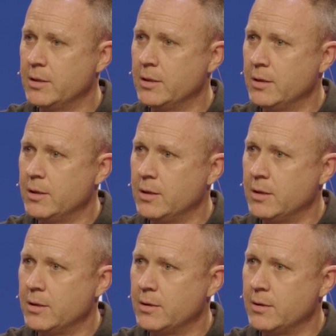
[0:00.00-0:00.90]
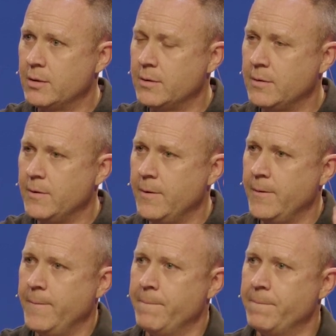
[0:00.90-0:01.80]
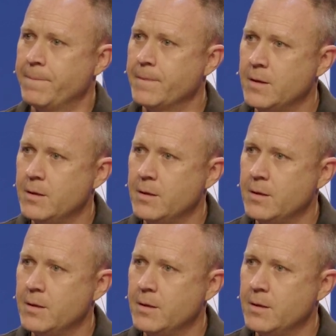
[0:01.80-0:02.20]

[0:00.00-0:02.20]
No one is speaking in this clip.